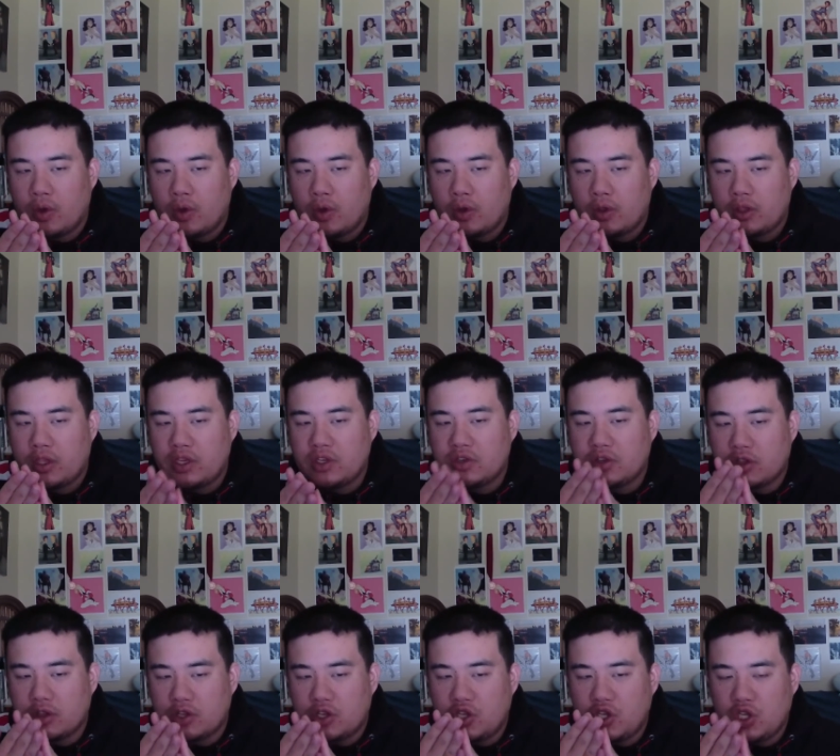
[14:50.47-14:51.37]
these are
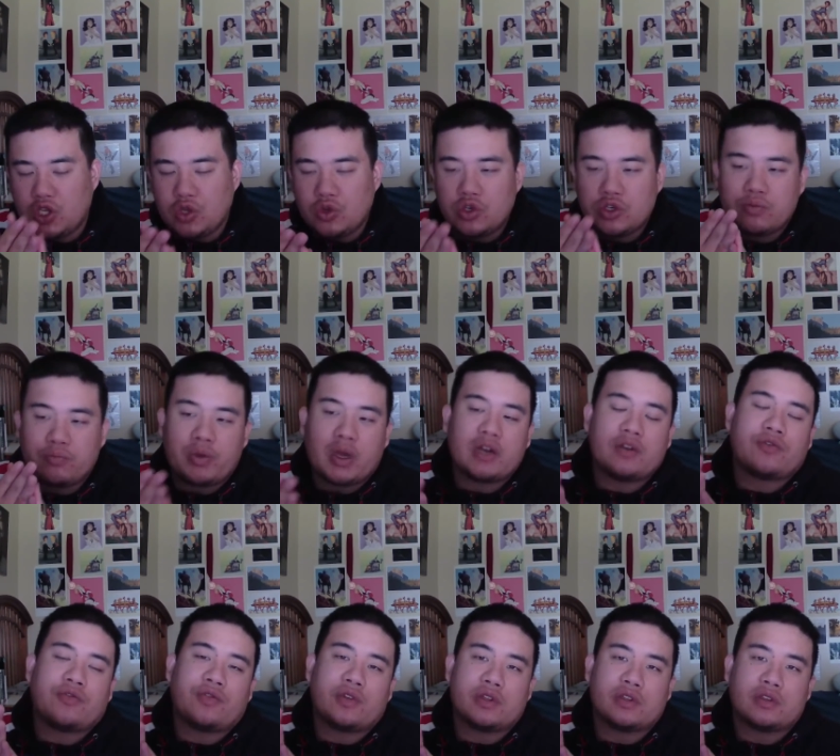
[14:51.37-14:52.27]
the huge
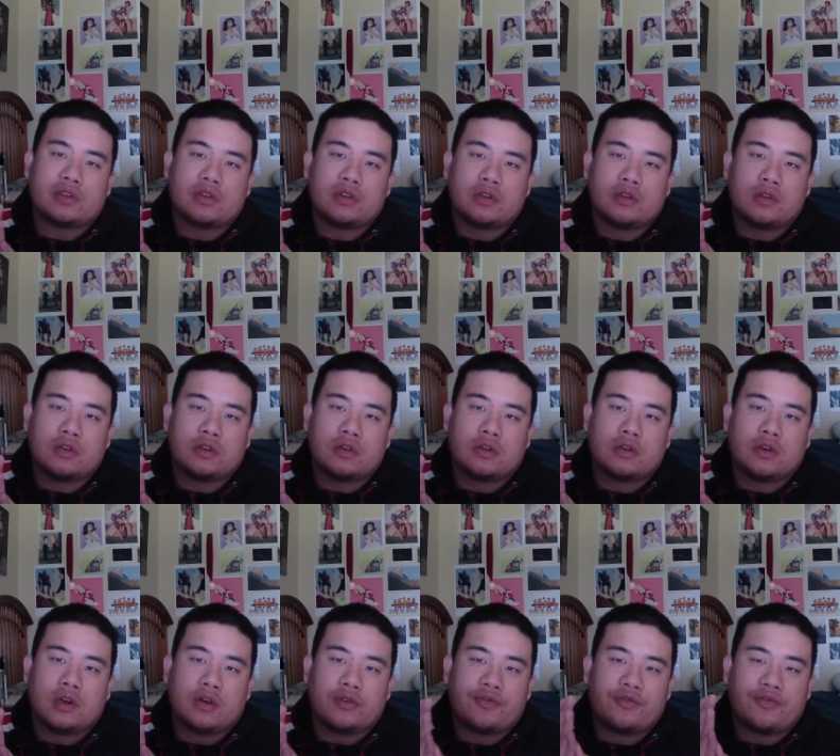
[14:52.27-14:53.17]
benefits
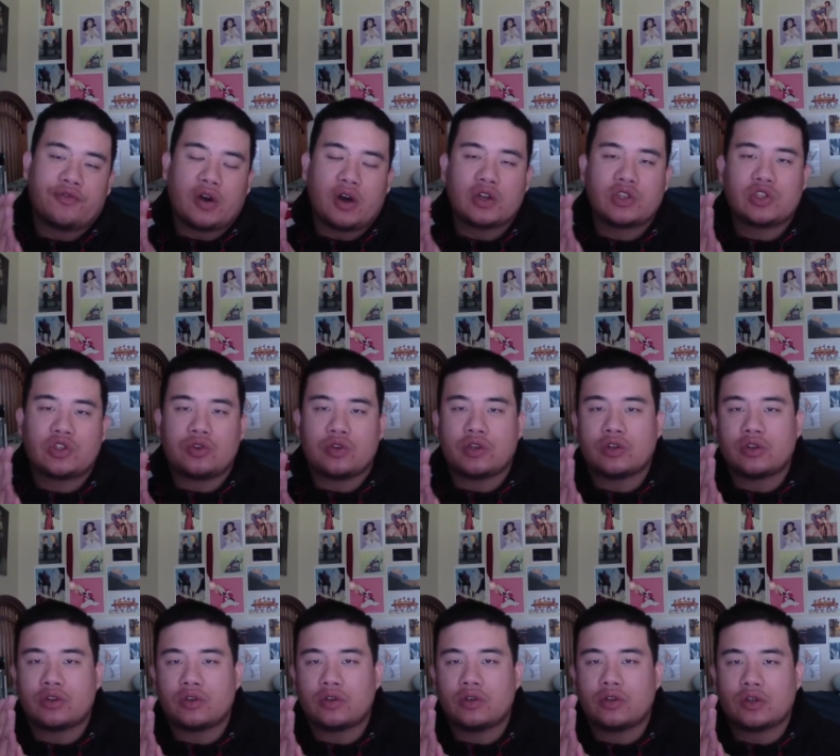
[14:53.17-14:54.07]
of fostering
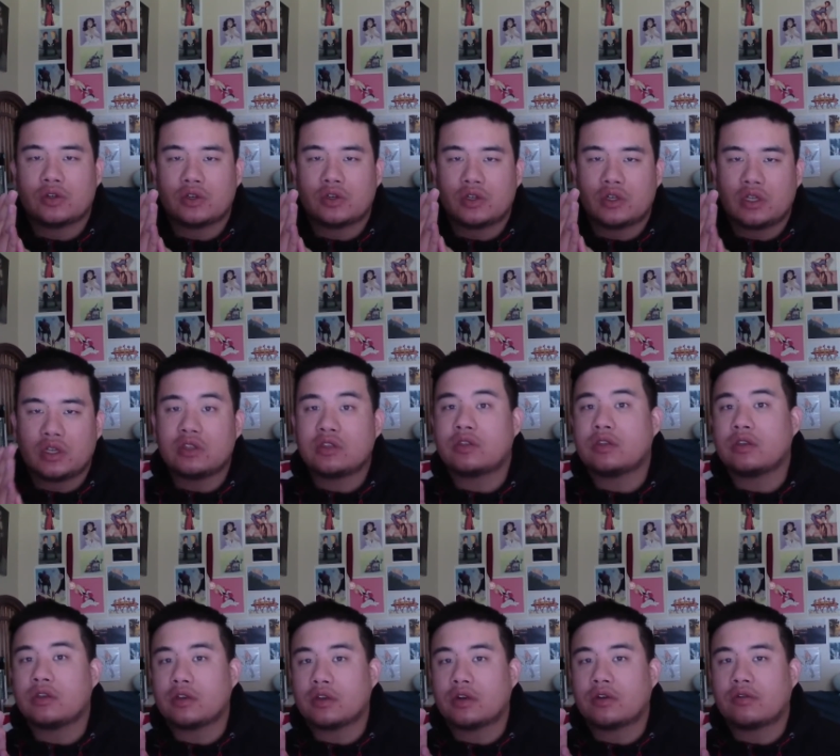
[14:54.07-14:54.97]
your your
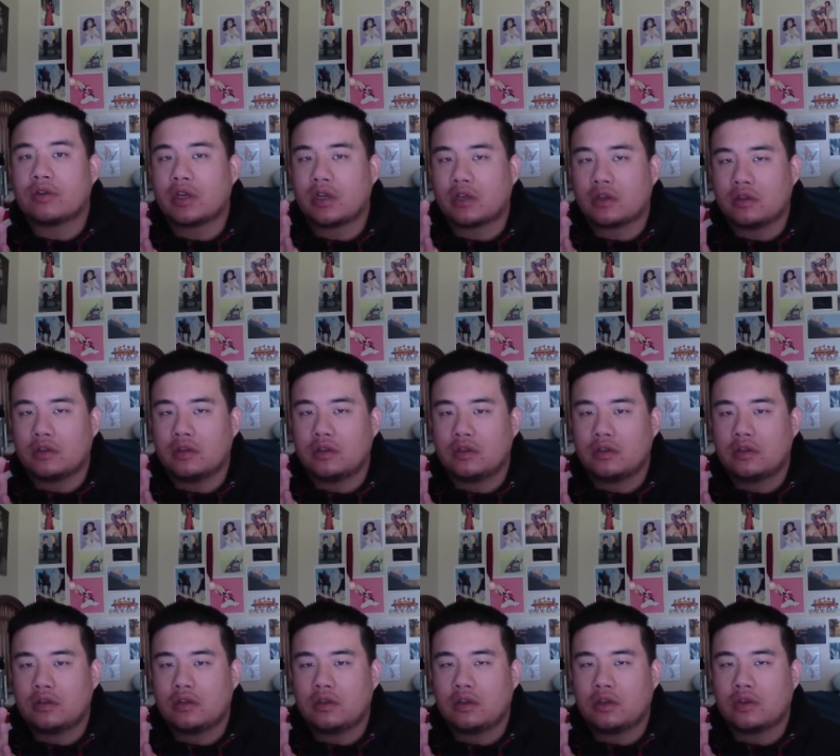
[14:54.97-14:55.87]
instinct correctly.
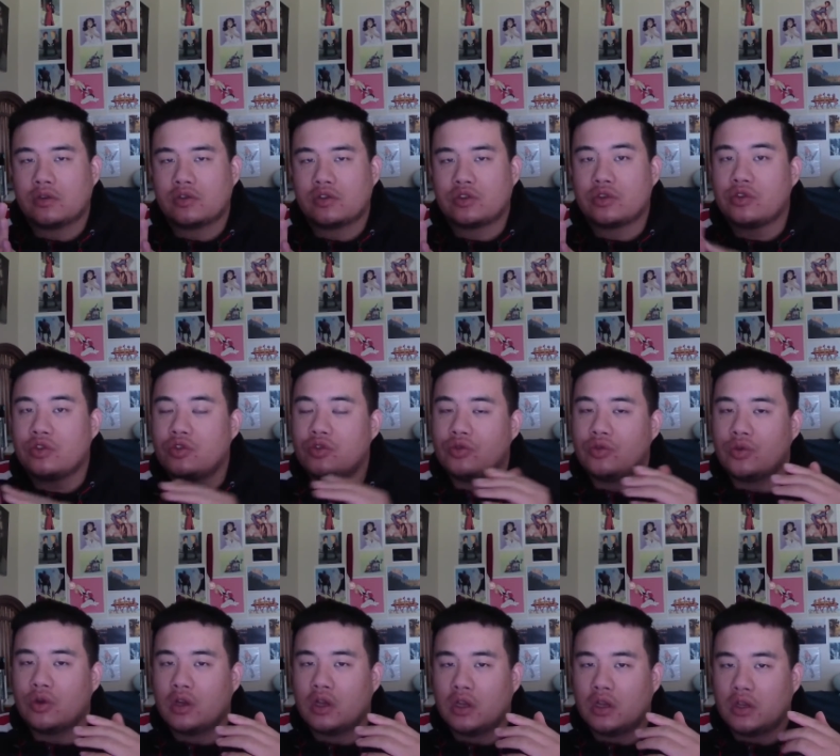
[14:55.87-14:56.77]
You know, so
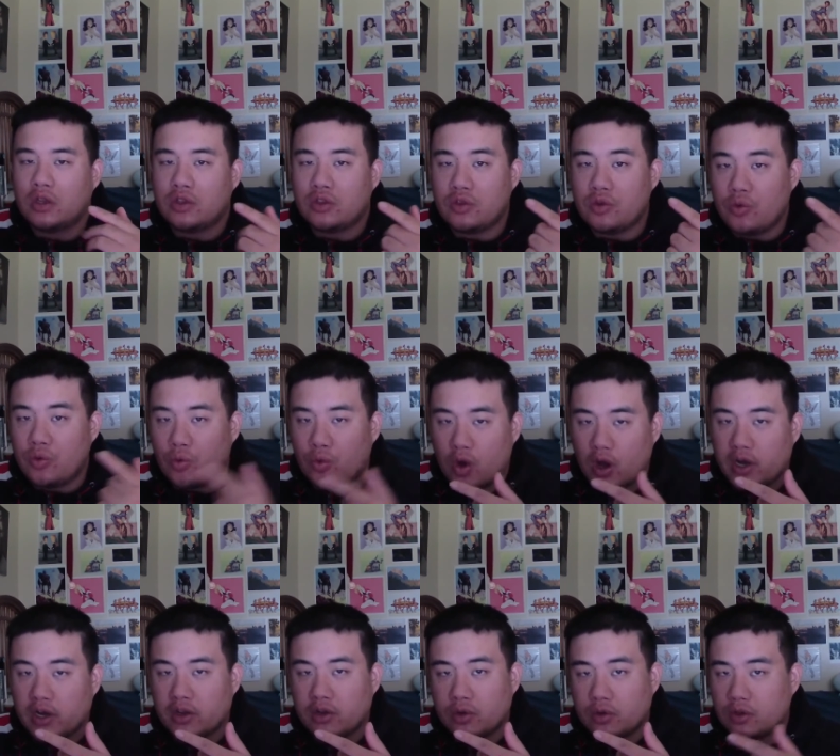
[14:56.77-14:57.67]
you you
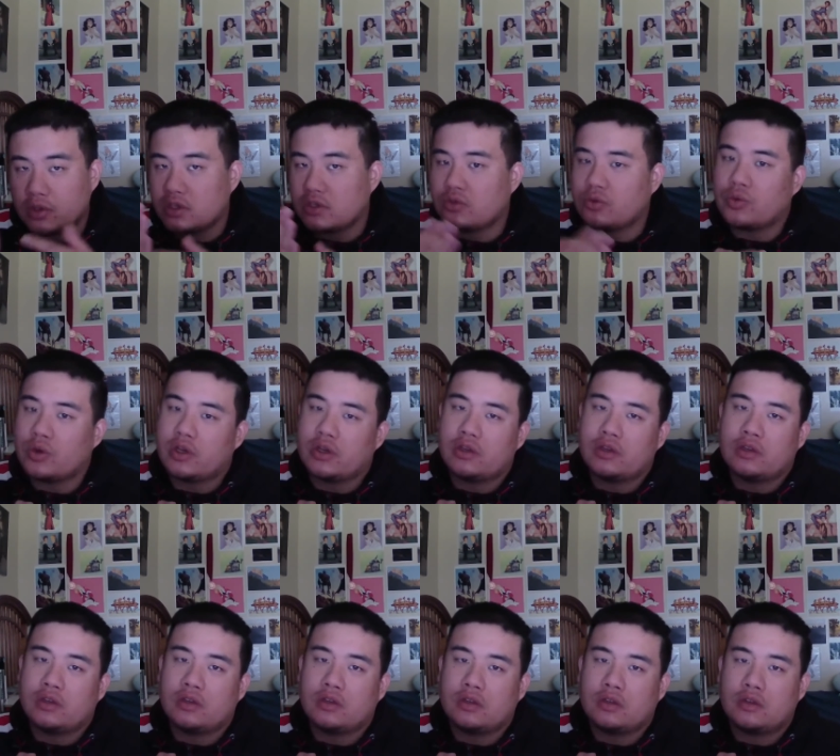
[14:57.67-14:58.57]
want to go this way,
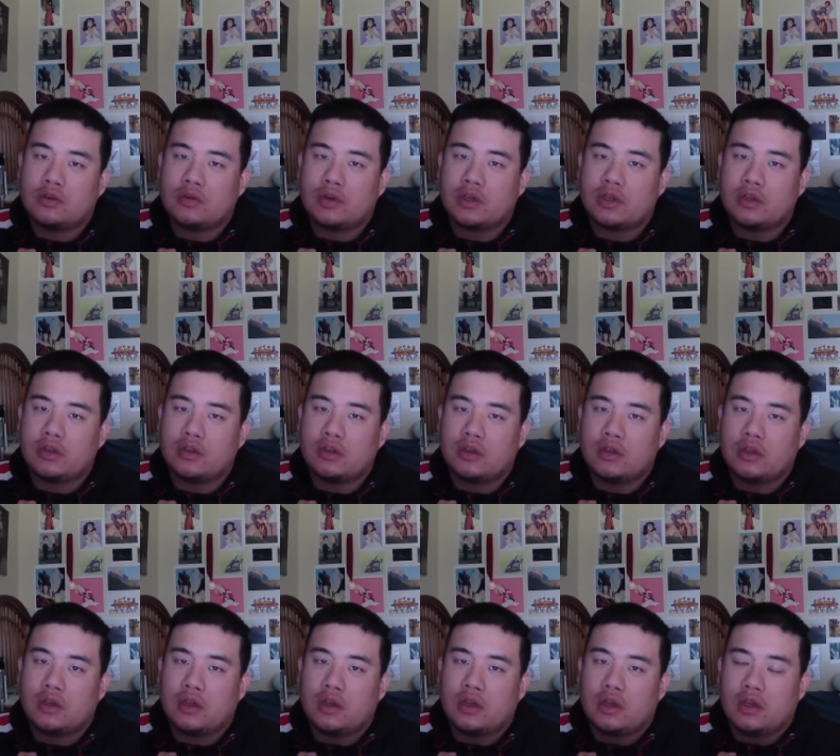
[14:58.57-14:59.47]
right?
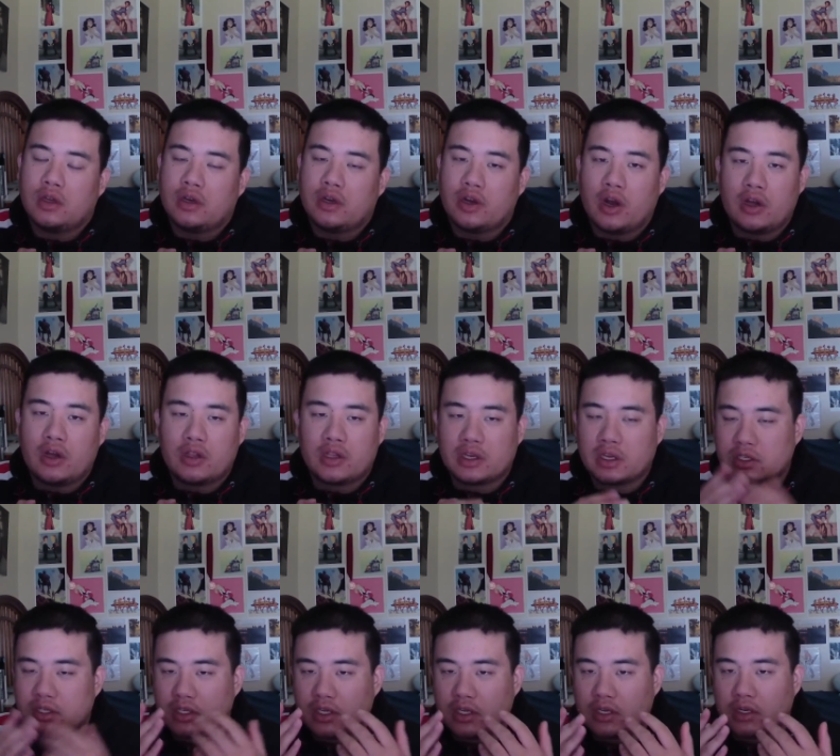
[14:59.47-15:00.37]
Not like I
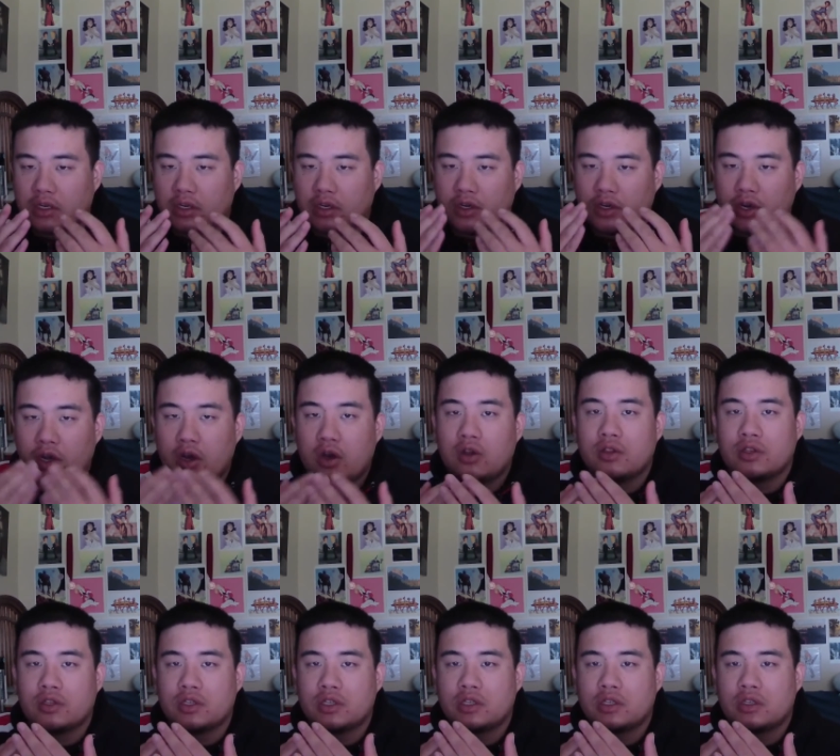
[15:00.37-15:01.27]
said,
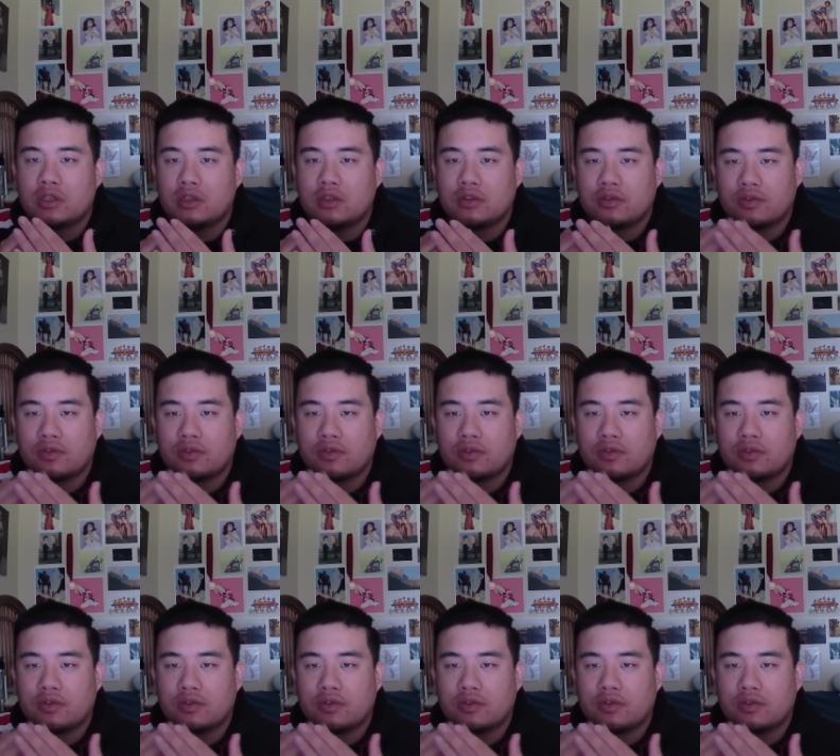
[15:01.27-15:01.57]
knowledge is